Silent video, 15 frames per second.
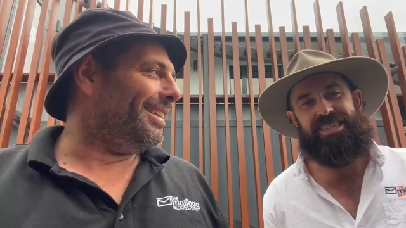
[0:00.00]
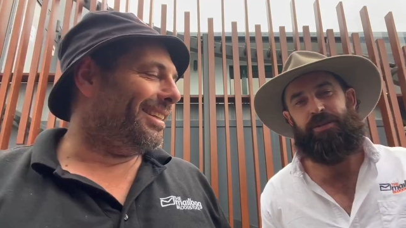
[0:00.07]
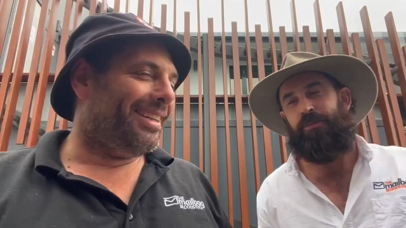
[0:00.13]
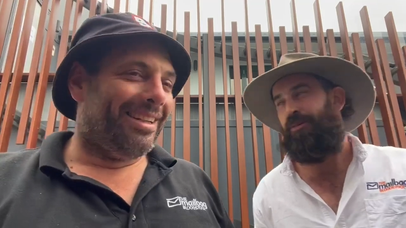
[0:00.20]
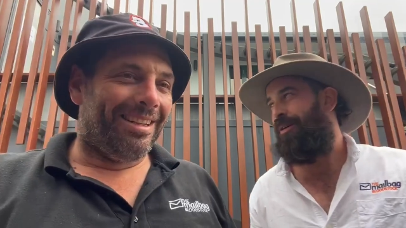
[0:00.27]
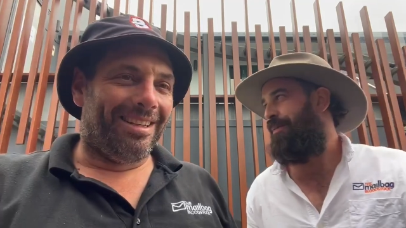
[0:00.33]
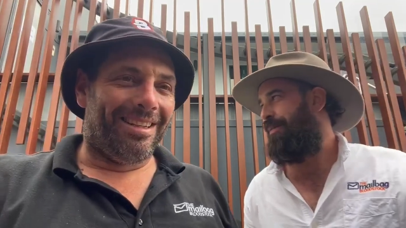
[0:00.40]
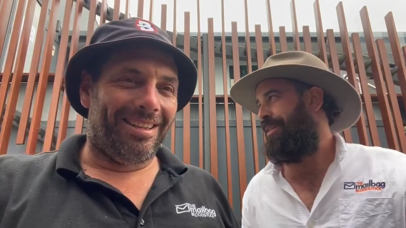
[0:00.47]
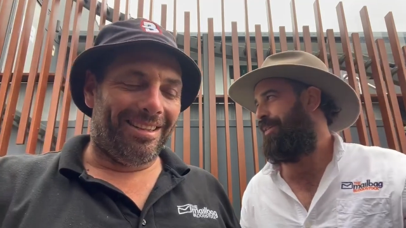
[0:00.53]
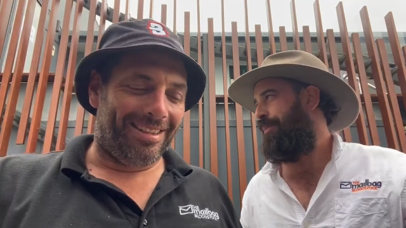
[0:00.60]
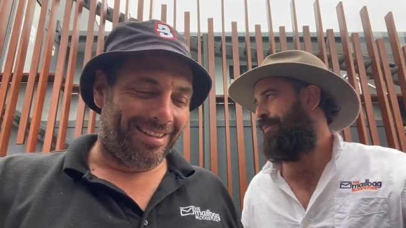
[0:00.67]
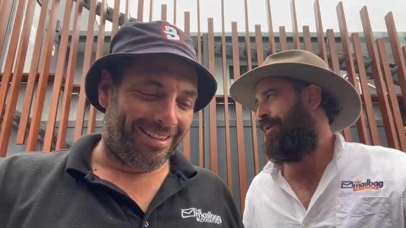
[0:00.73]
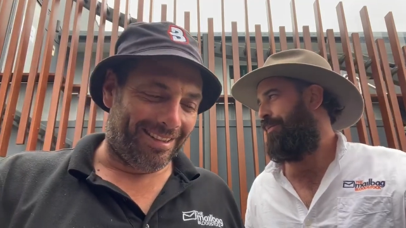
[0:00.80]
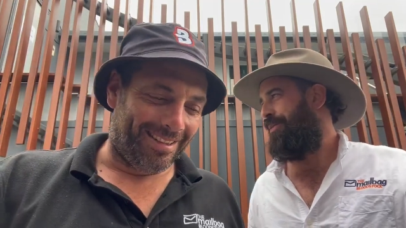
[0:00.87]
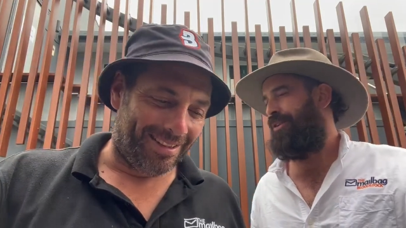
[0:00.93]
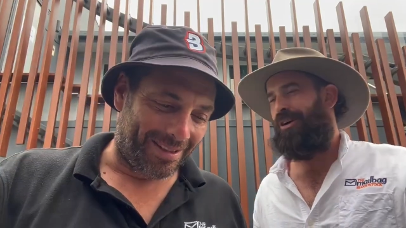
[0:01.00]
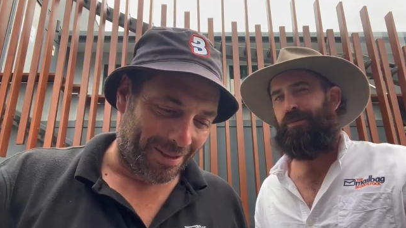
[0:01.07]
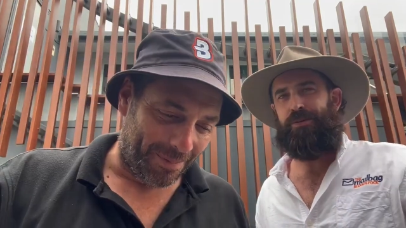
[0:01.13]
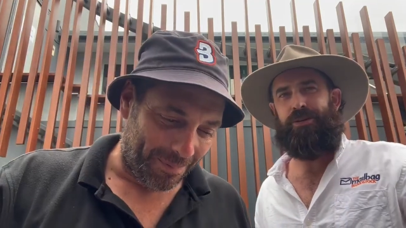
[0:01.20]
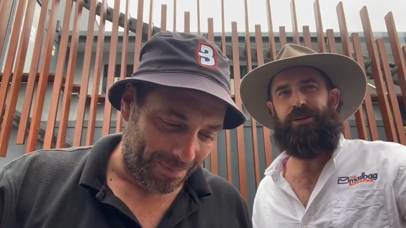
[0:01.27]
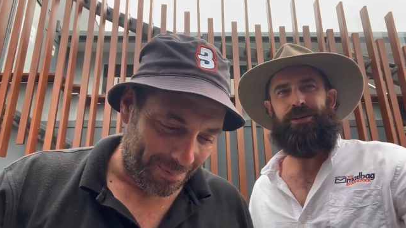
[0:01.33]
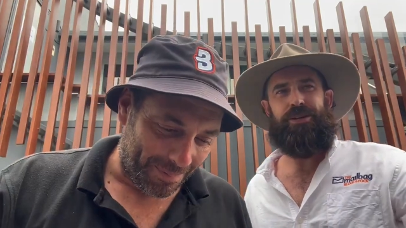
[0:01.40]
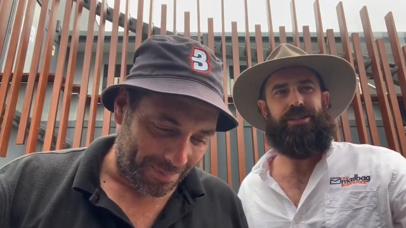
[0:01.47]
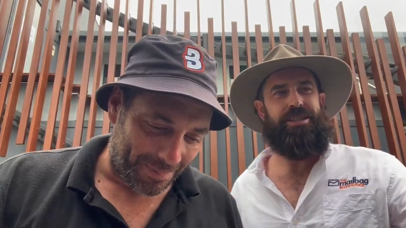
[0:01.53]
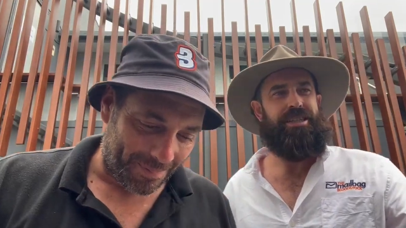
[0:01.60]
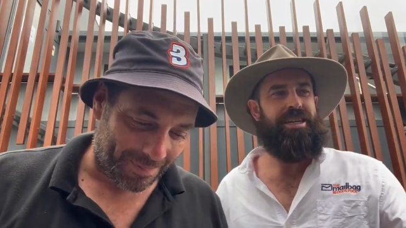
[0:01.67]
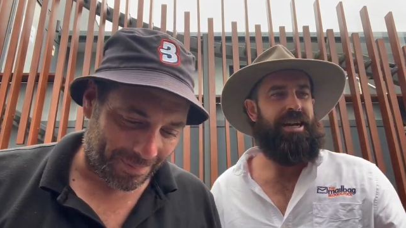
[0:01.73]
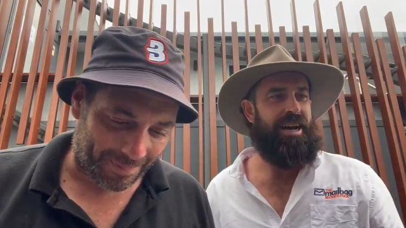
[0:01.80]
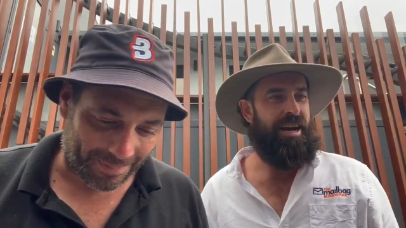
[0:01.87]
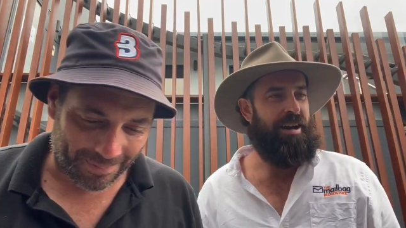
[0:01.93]
Speaker 1: a proper, it's a proper type of horse.
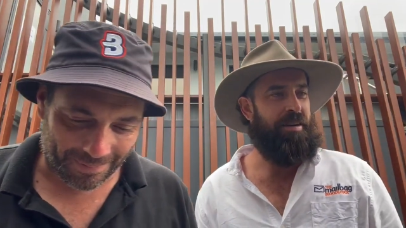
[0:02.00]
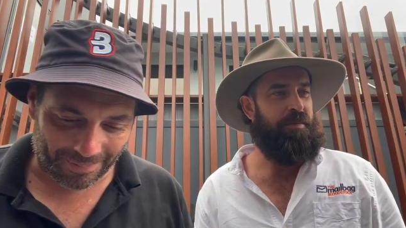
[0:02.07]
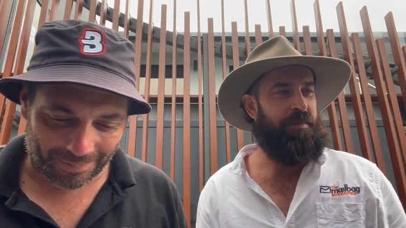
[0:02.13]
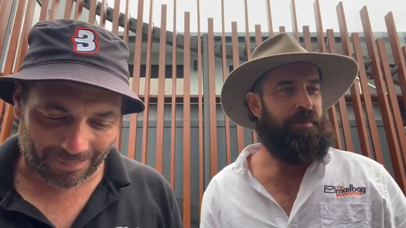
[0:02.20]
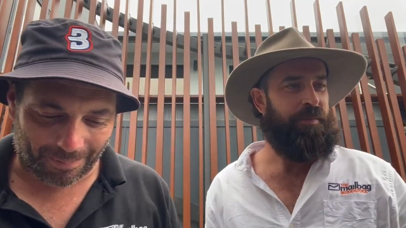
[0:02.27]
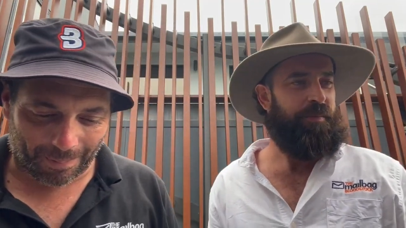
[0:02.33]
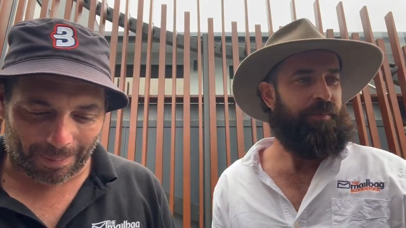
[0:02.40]
Um,